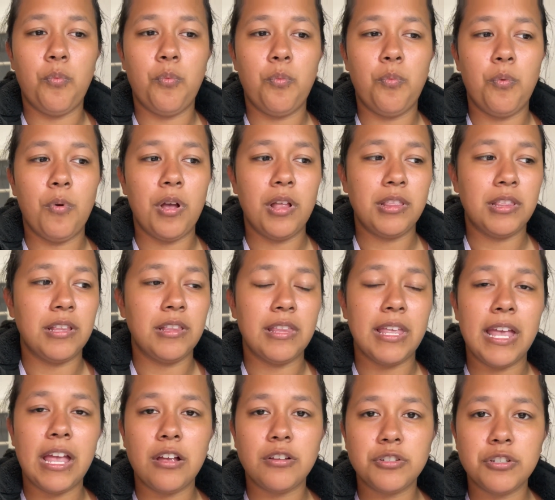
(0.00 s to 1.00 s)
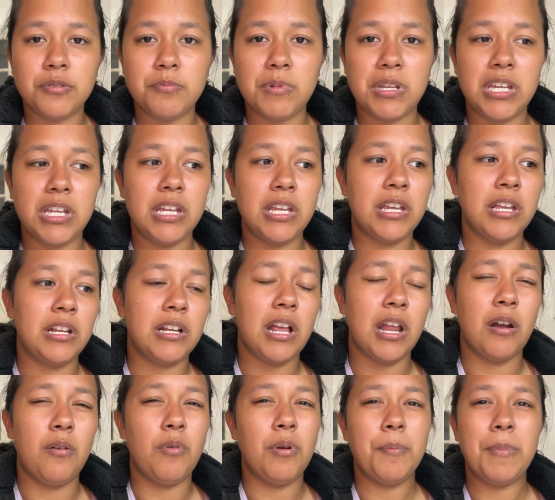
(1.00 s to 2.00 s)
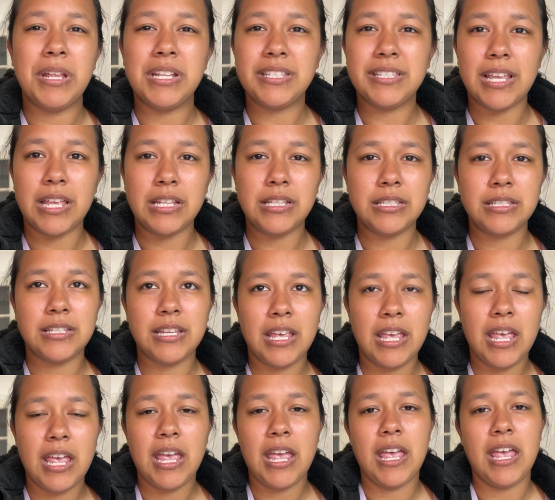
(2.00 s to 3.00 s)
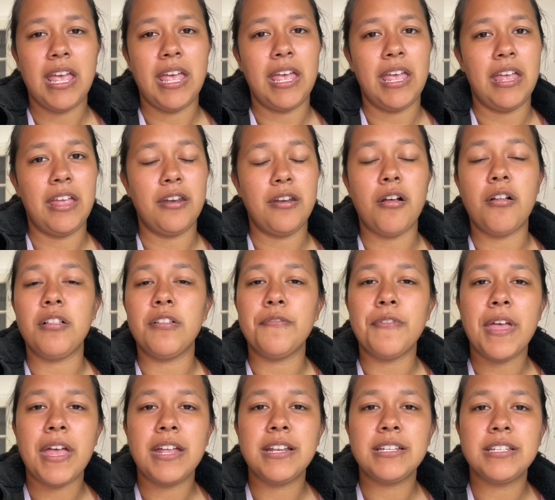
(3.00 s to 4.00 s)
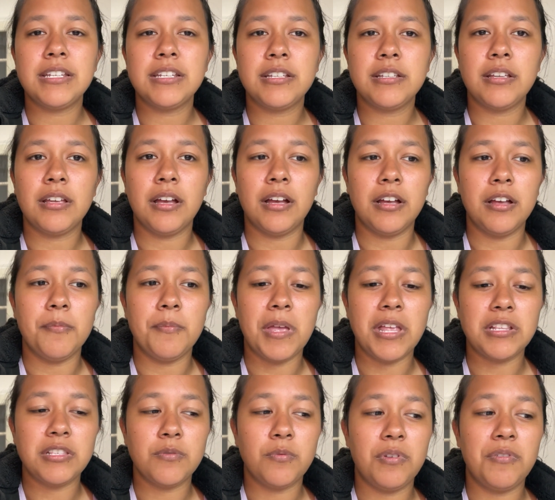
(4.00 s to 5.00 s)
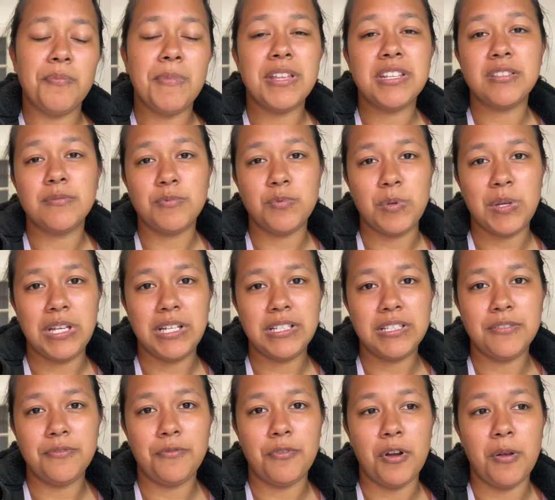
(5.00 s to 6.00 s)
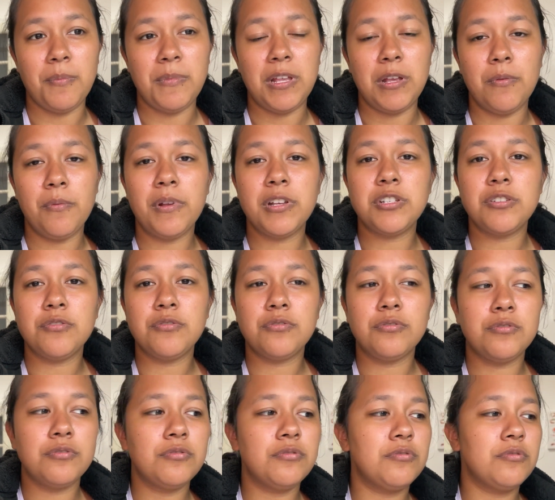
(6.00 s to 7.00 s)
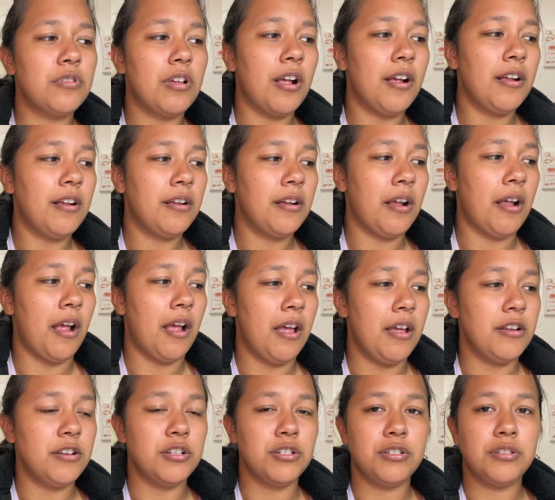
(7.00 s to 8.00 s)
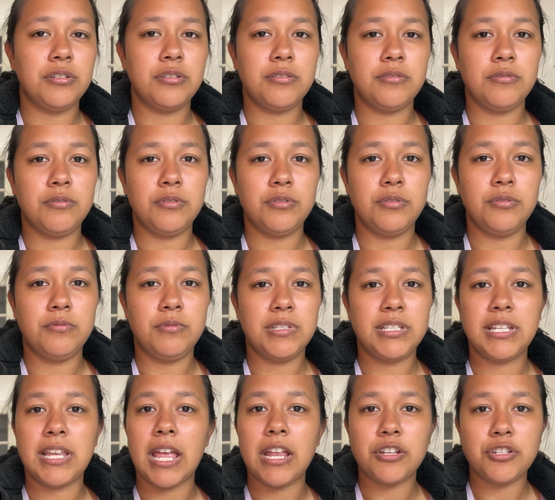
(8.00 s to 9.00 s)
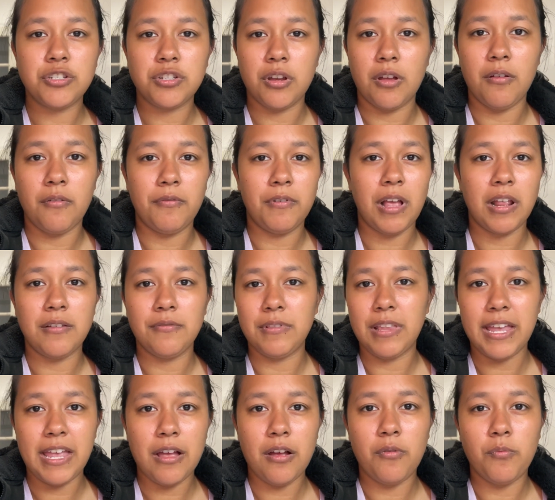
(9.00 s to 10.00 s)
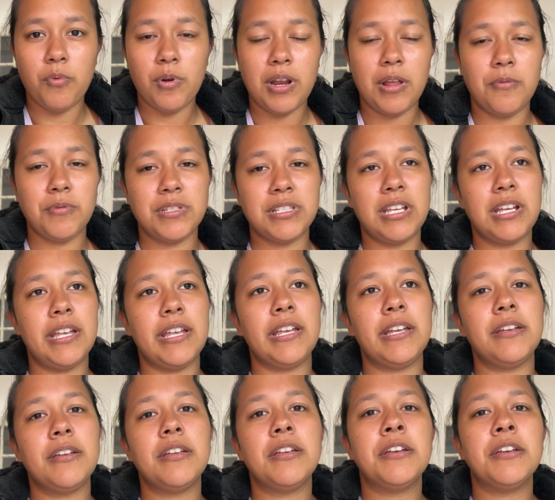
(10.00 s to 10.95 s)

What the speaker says: what the layout should be and kind of what made sense and all of that. And so we've made some tweaks from the original sketch of kind of layout, what I was thinking,